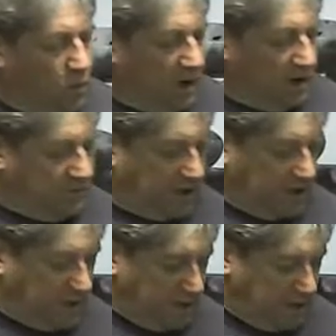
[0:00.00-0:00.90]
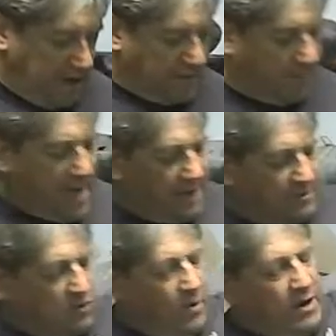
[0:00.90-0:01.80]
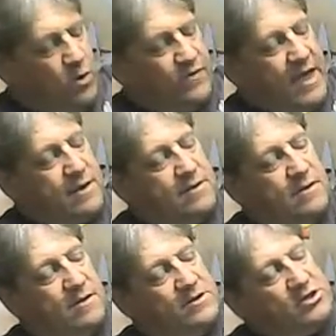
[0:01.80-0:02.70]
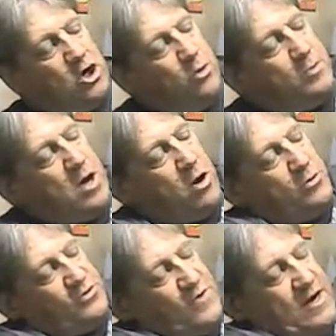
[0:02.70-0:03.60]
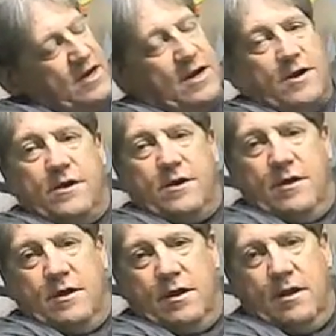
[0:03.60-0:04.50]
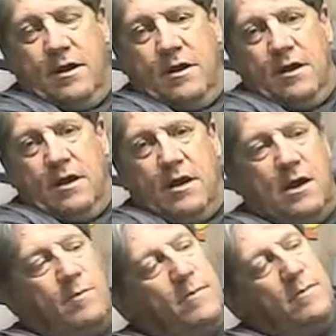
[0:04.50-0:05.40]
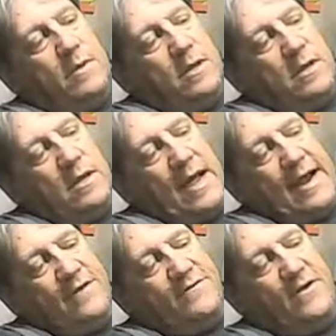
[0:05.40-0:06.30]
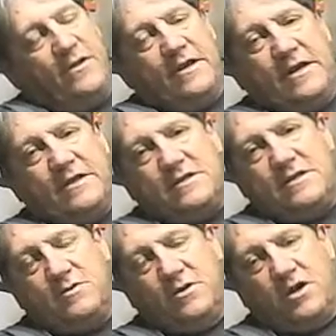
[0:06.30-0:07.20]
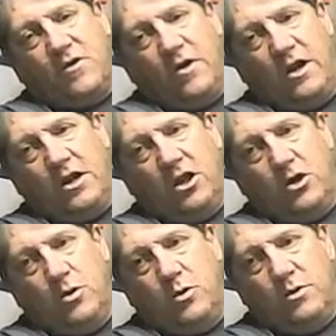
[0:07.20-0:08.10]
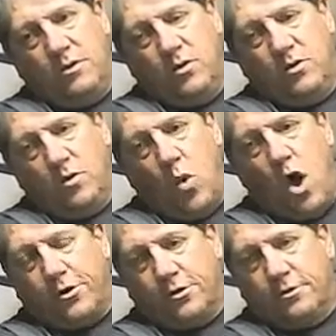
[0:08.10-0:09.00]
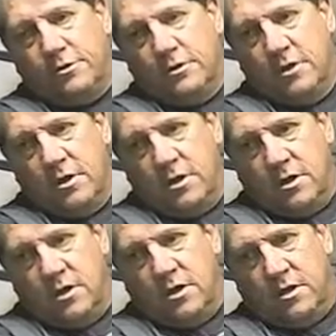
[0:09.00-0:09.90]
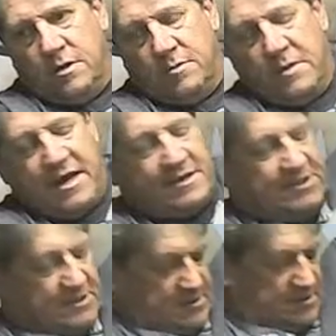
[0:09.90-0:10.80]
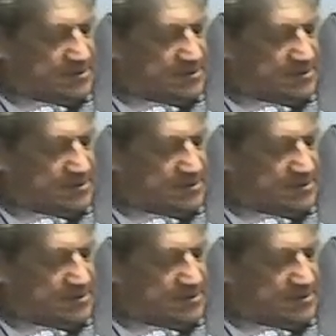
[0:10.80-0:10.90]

where on the bottom of the wing where that scoop goes, right here. I got to fill this with the Gorilla Glue water mix